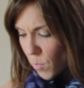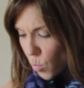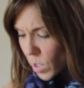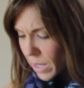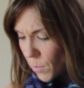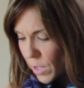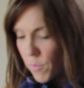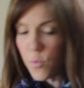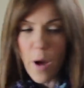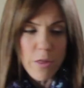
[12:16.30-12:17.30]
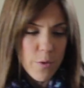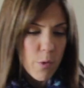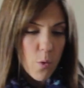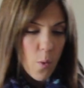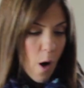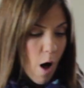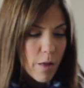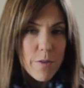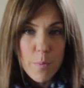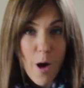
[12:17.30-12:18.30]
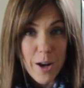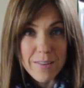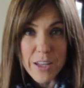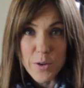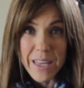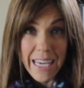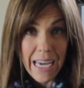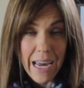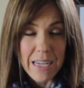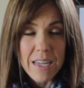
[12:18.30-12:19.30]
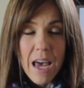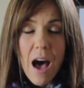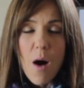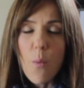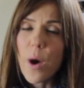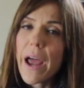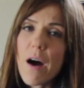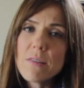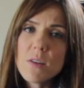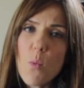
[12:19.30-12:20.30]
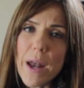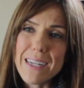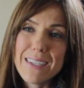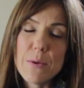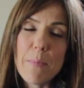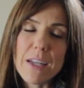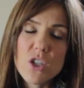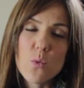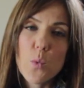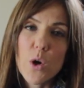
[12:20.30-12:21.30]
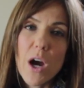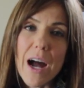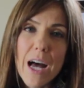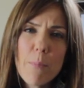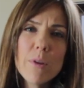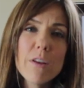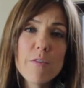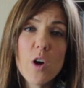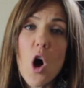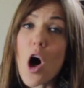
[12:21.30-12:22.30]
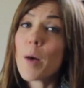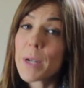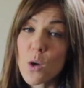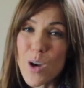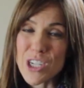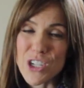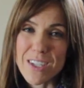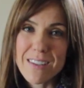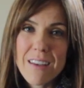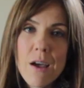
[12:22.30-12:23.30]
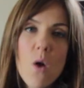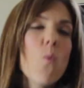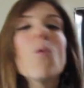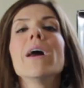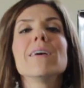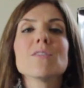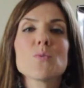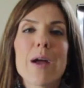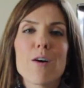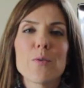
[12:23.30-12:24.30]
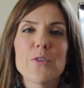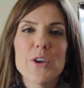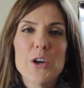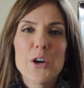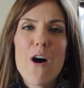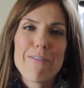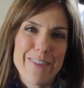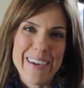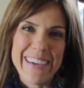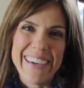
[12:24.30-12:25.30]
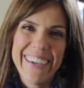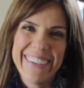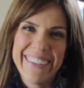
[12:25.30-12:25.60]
really we've run through all of the products that are in the kit. What I also wanted to mention were a couple of common questions. One is around coffee.